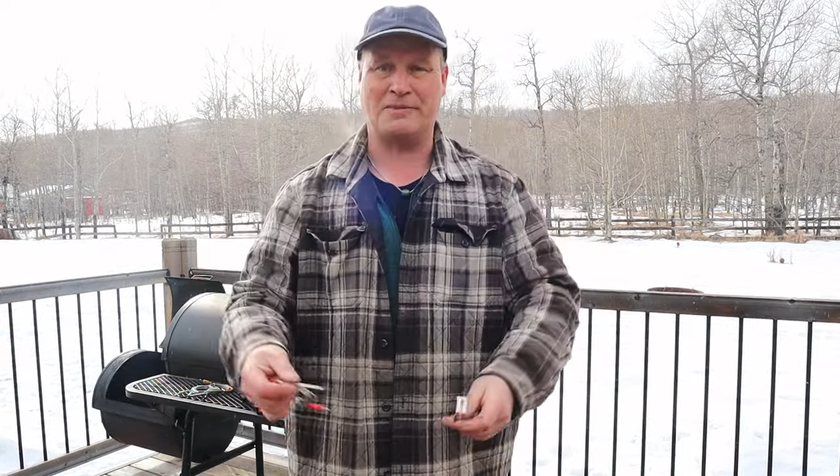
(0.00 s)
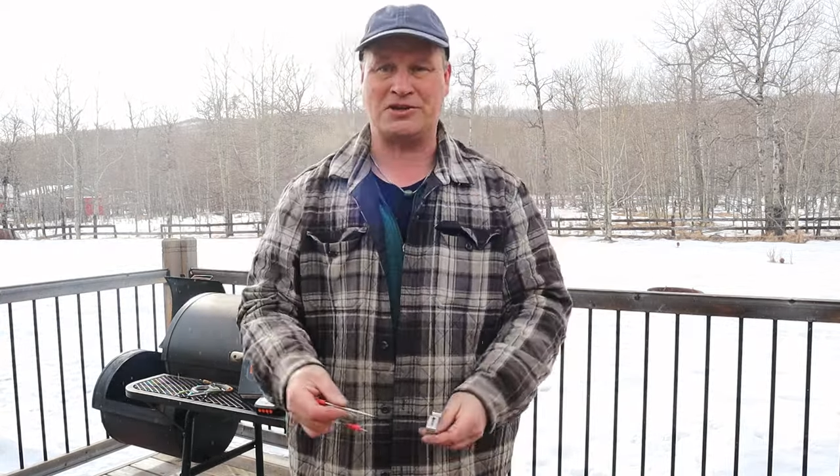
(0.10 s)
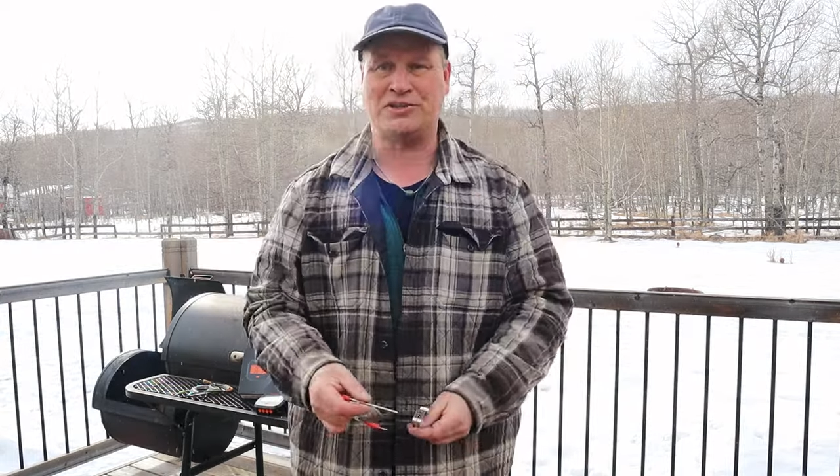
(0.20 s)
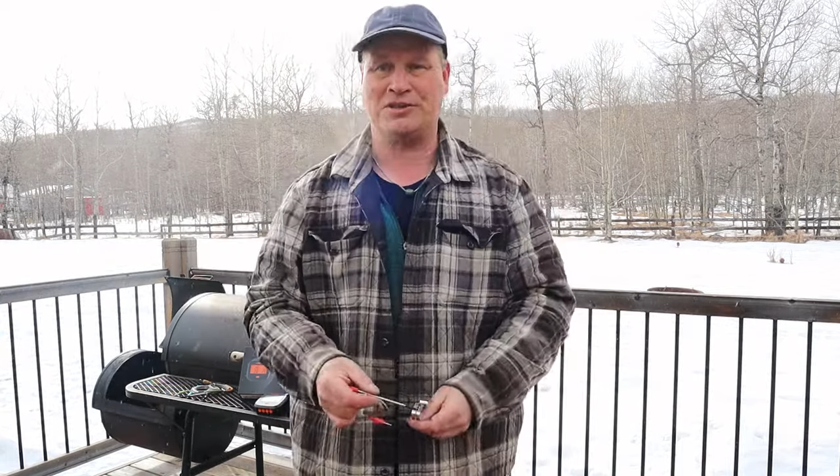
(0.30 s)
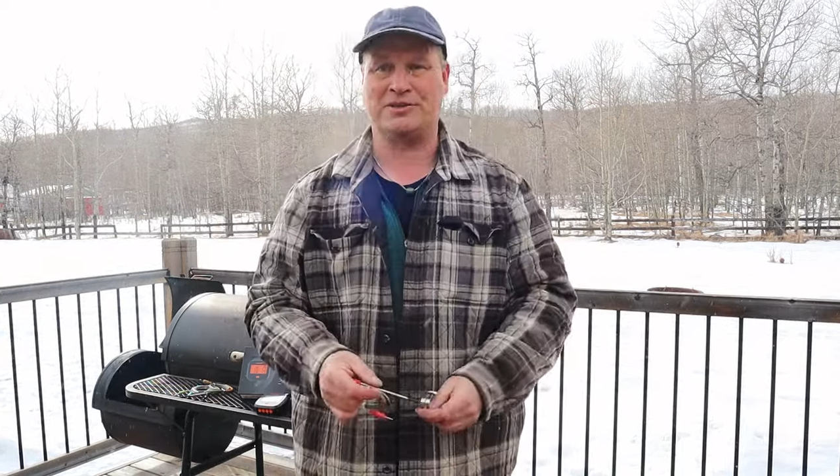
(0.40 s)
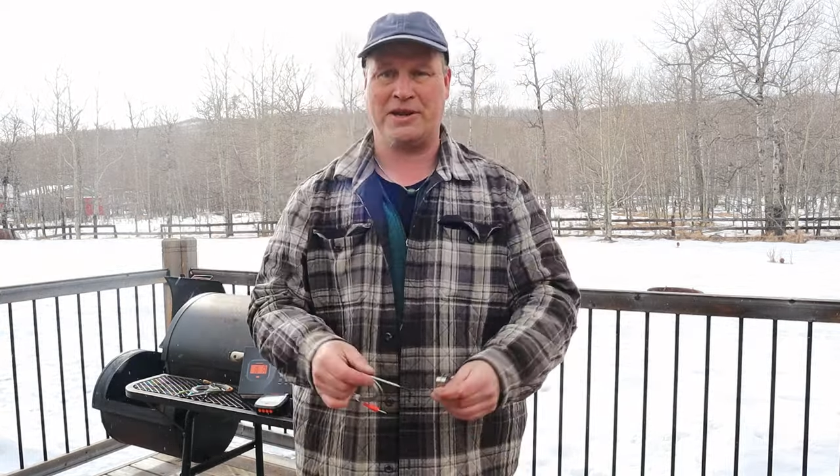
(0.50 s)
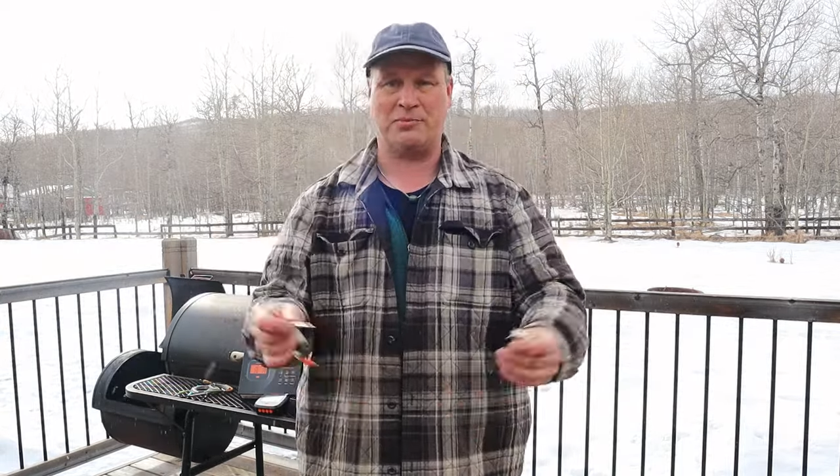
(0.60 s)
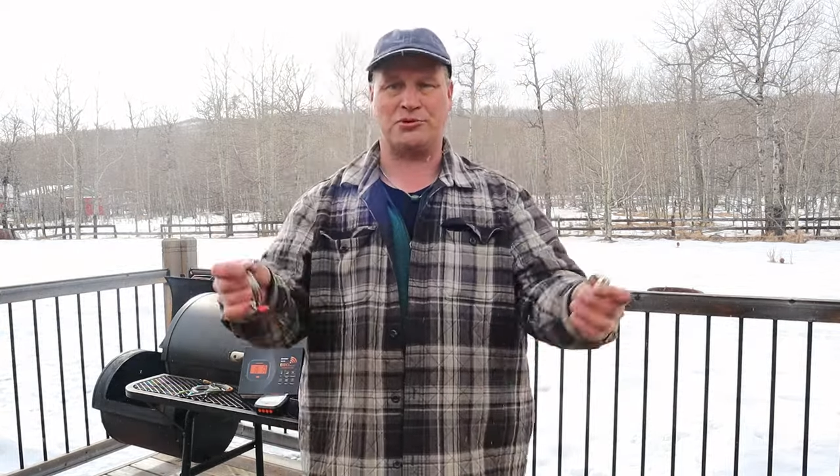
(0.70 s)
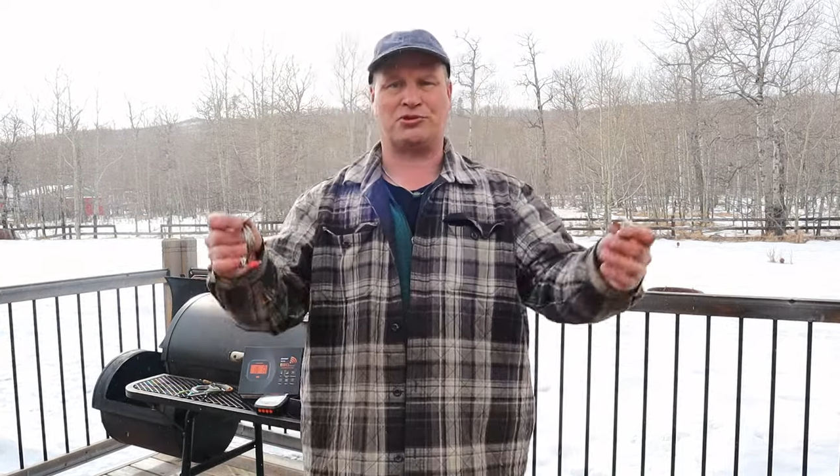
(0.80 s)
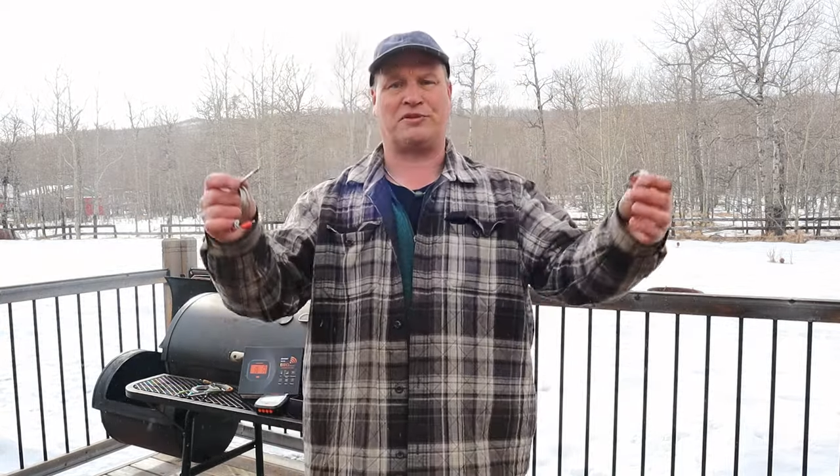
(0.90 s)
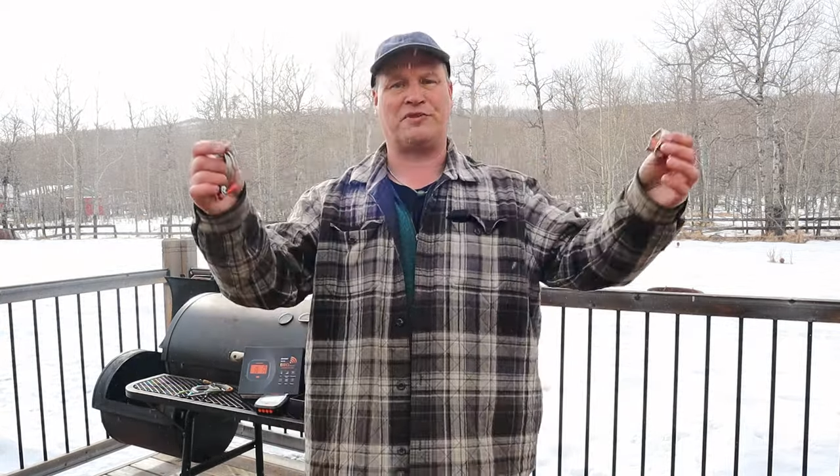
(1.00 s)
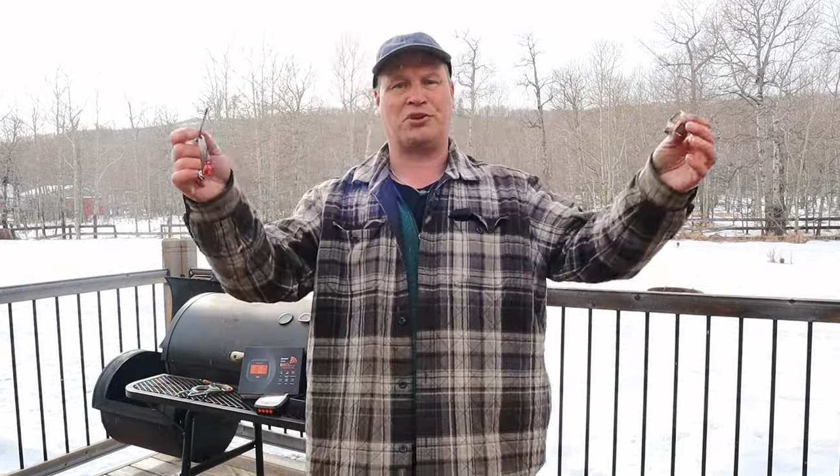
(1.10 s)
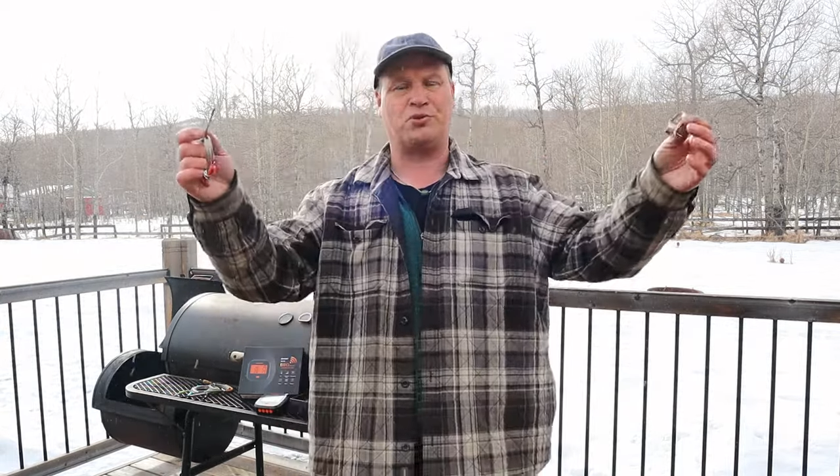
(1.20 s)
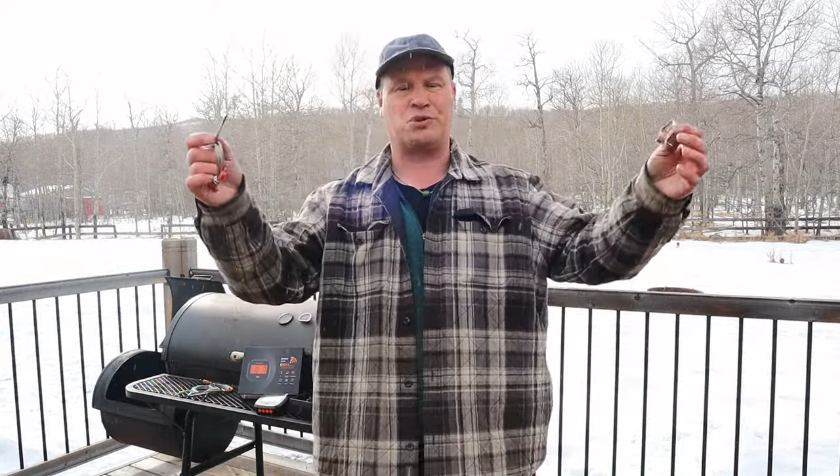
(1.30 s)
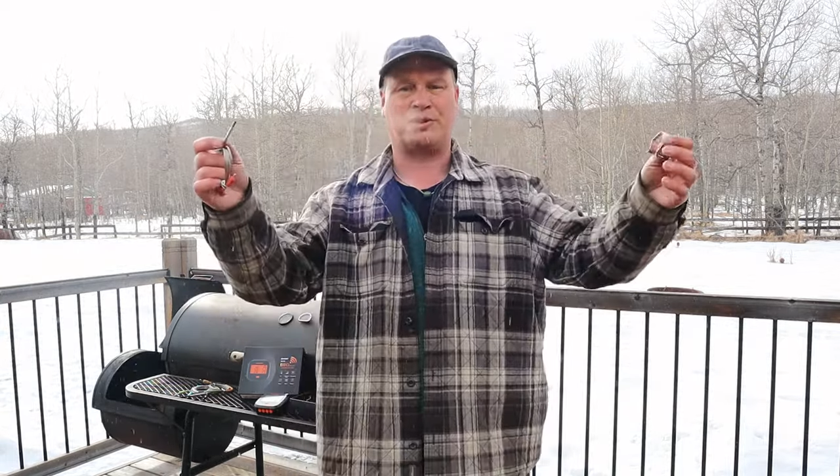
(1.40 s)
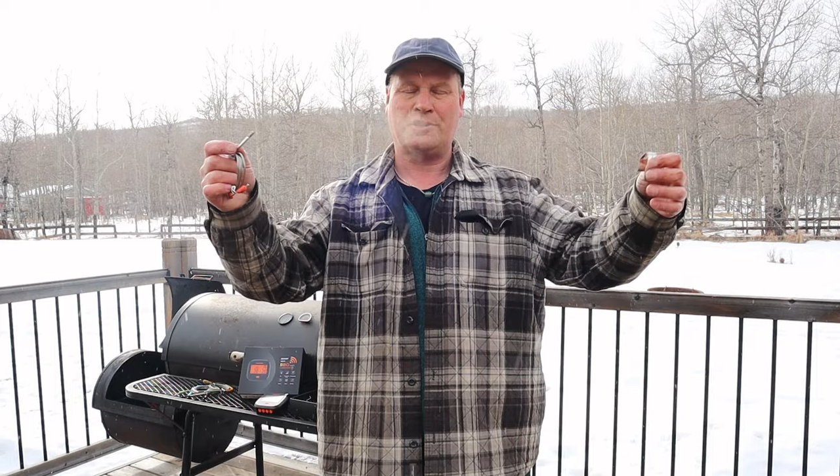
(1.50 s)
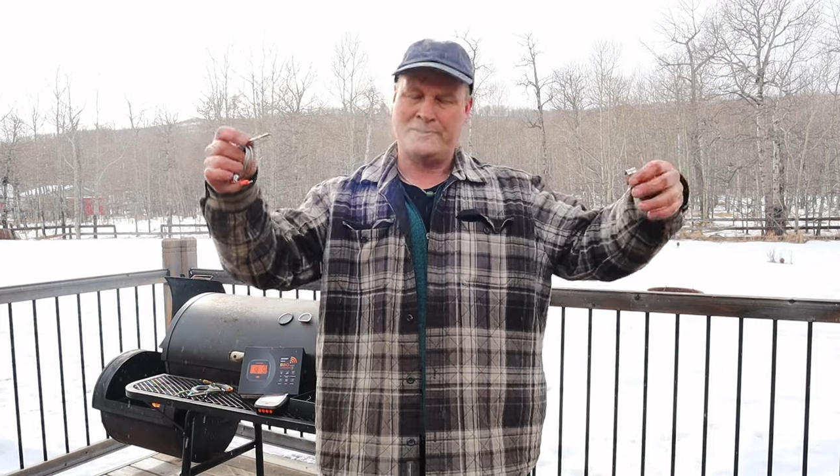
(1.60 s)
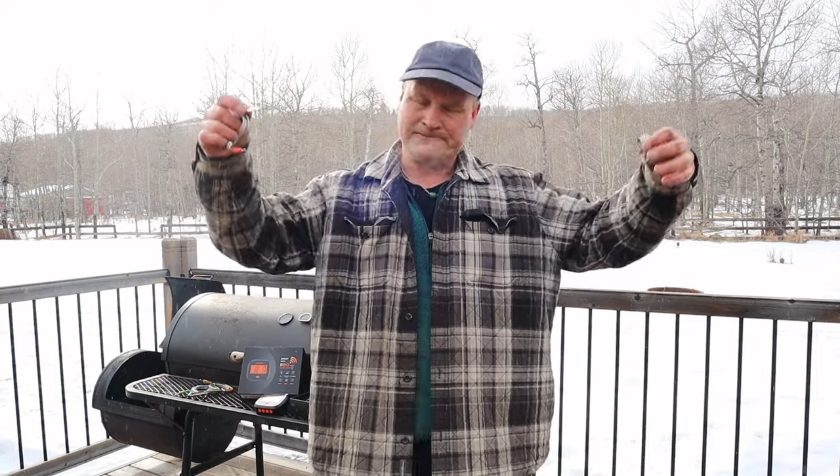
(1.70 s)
measure the temperature of your cooker,